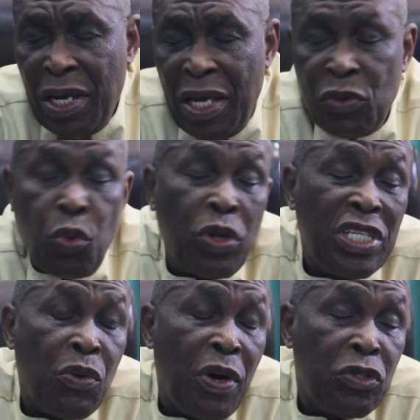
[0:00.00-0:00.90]
and what
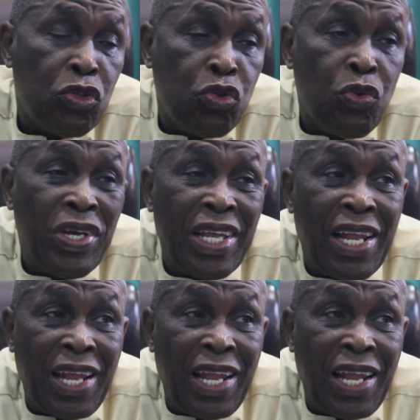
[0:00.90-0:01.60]
they want to do in